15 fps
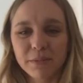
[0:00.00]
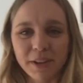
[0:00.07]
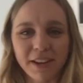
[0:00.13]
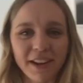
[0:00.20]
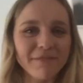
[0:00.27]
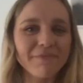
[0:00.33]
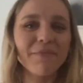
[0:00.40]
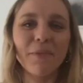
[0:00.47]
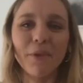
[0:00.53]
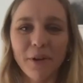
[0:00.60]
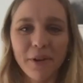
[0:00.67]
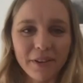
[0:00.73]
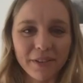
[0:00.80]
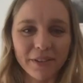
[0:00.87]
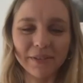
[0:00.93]
become
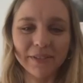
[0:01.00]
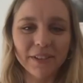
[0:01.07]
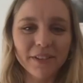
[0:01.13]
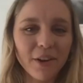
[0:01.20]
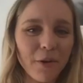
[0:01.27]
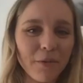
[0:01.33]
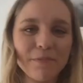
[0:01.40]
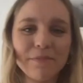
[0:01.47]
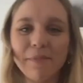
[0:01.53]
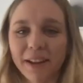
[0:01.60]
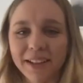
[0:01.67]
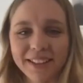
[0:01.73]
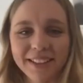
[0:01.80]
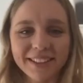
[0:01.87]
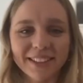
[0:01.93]
more
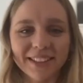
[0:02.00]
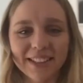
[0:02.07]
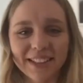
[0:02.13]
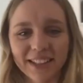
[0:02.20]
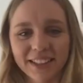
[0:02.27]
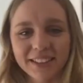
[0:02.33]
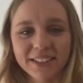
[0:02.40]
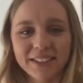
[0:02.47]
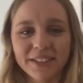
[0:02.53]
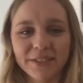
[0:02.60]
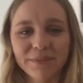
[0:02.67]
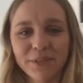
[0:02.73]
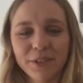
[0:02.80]
open-minded and